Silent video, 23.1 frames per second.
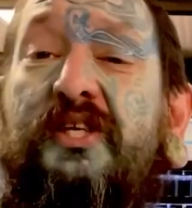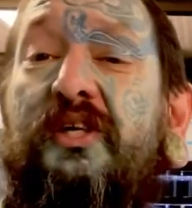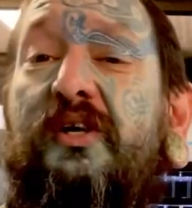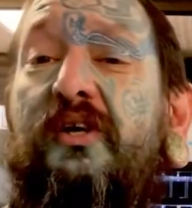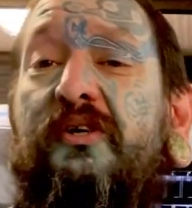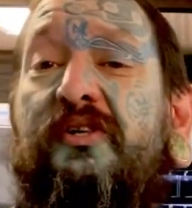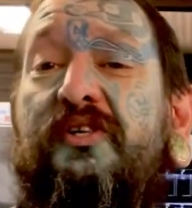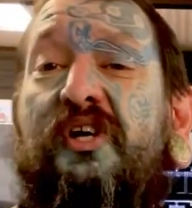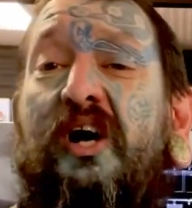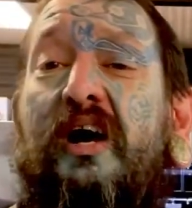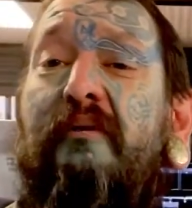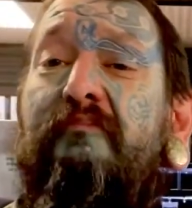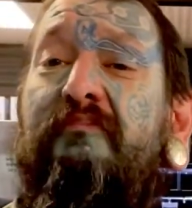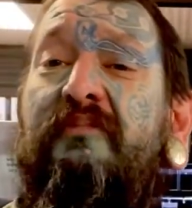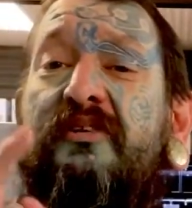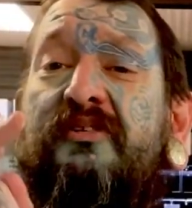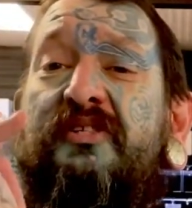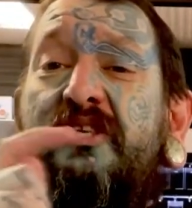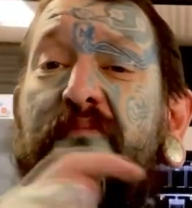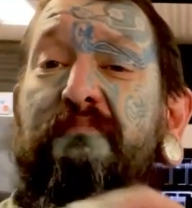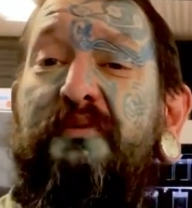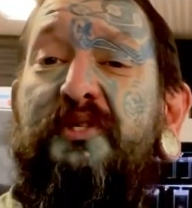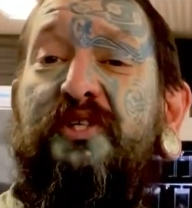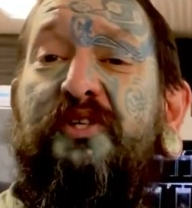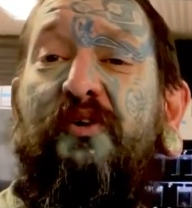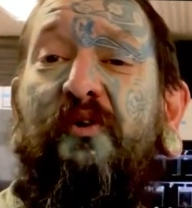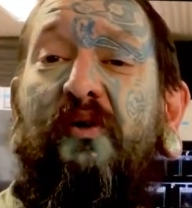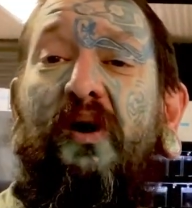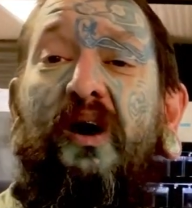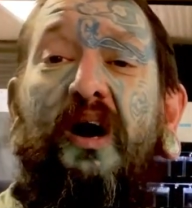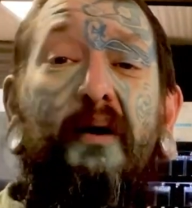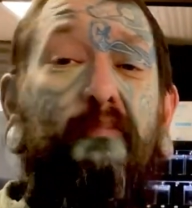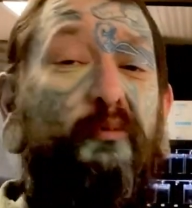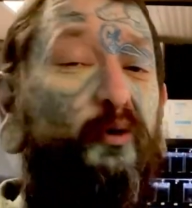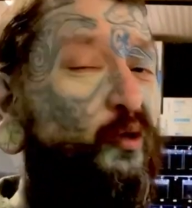good time to
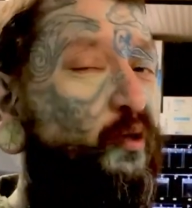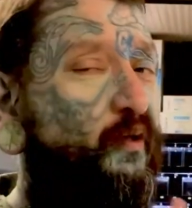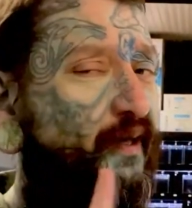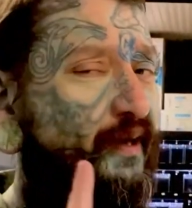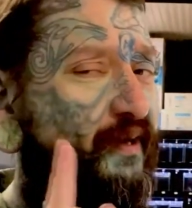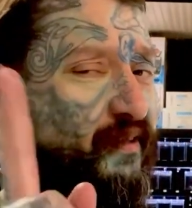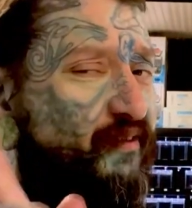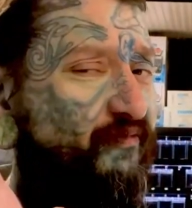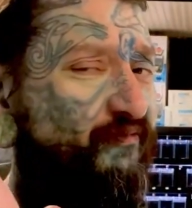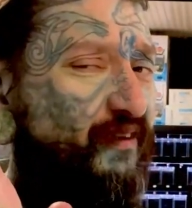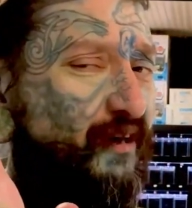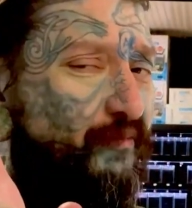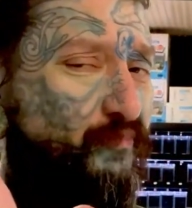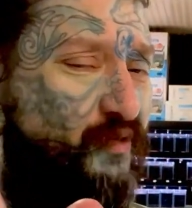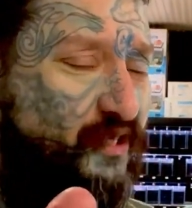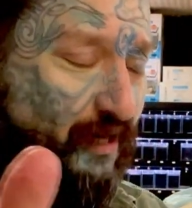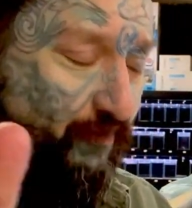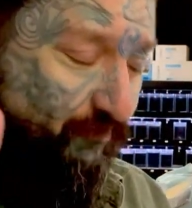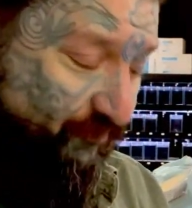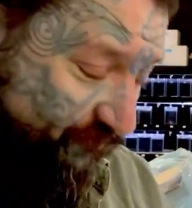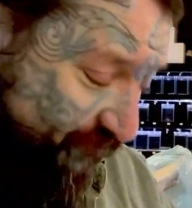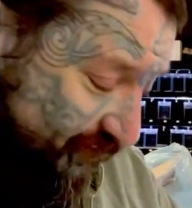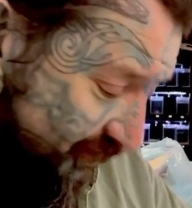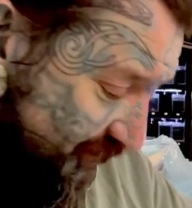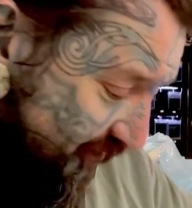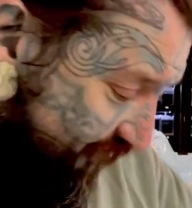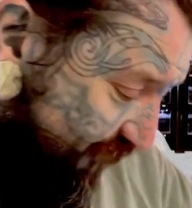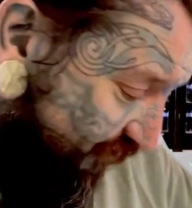subscribe or click the thumbs up thing if